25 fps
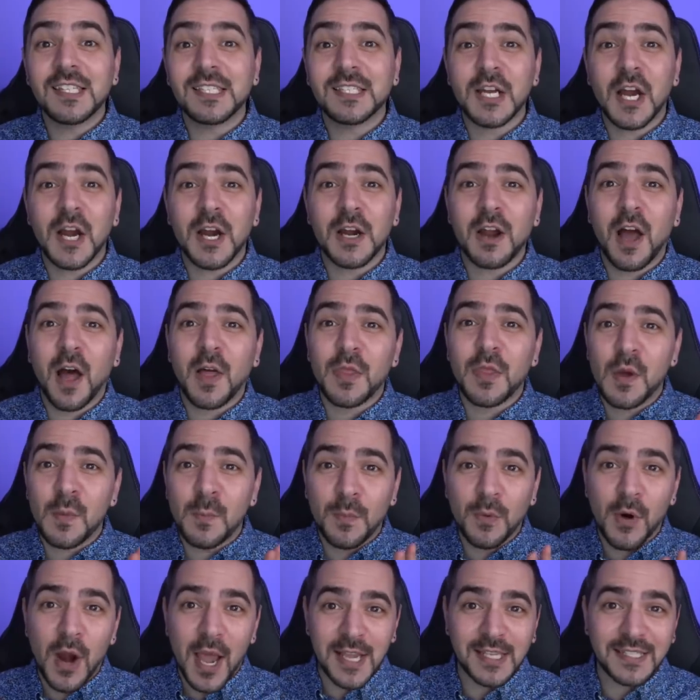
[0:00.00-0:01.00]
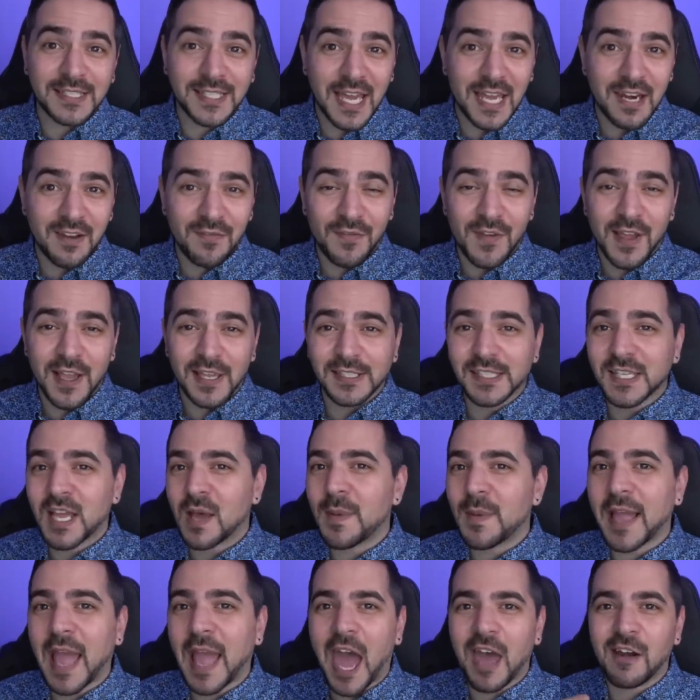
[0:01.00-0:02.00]
Let's start on the bright side of things
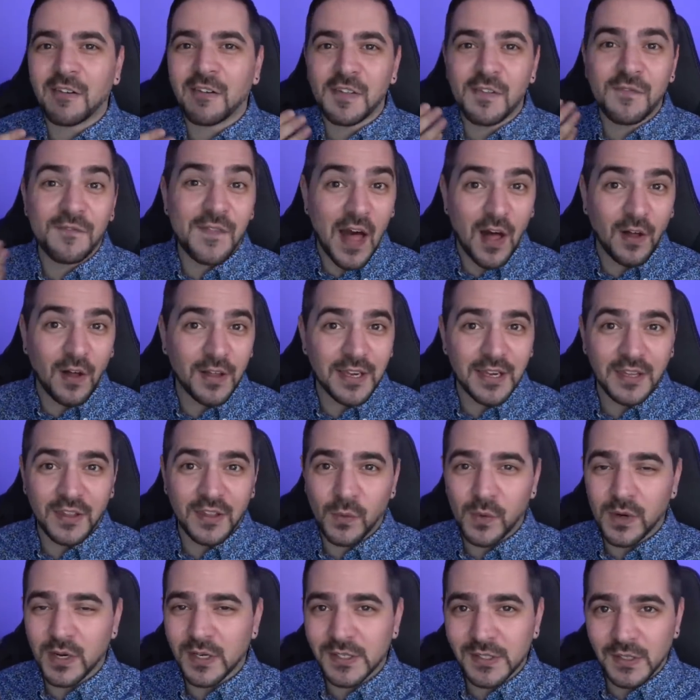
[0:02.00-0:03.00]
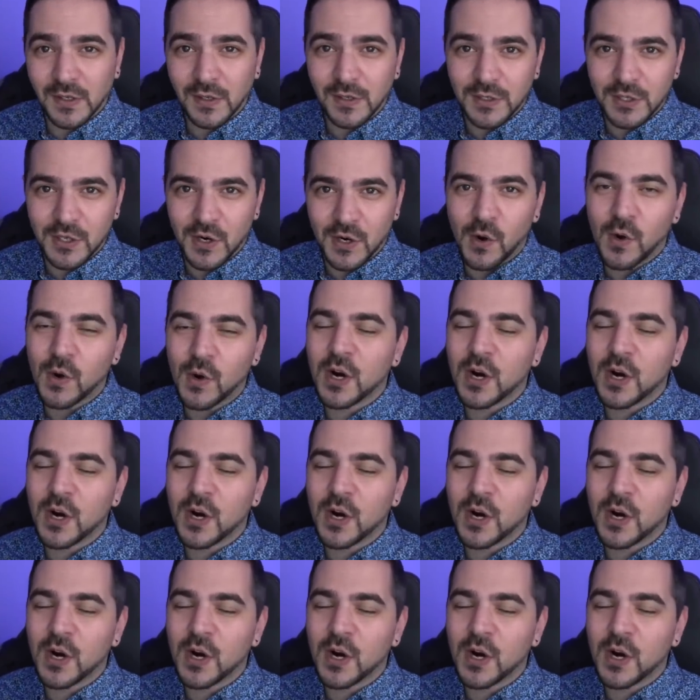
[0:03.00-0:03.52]
coming out of the Falcon and the Winter Soldier,